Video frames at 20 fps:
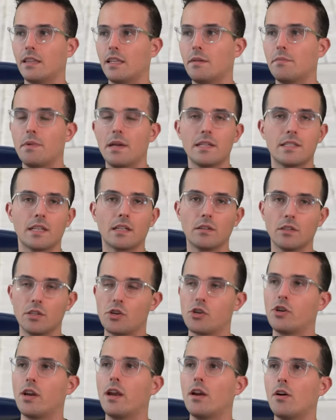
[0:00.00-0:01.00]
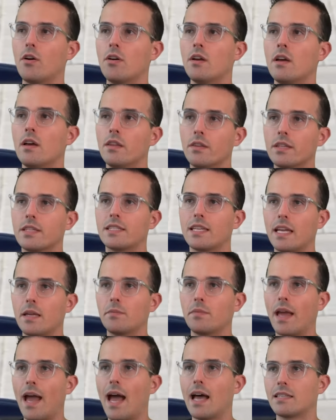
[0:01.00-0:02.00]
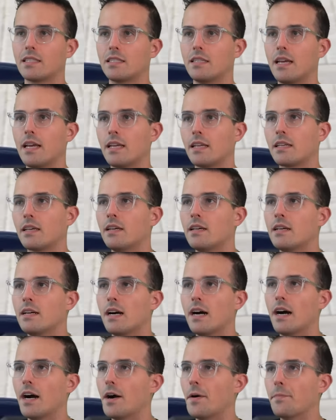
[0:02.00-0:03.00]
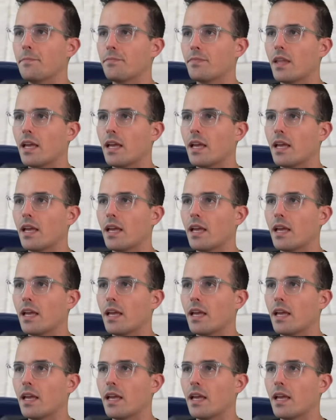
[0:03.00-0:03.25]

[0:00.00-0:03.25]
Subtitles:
They basically share the same gas tank. And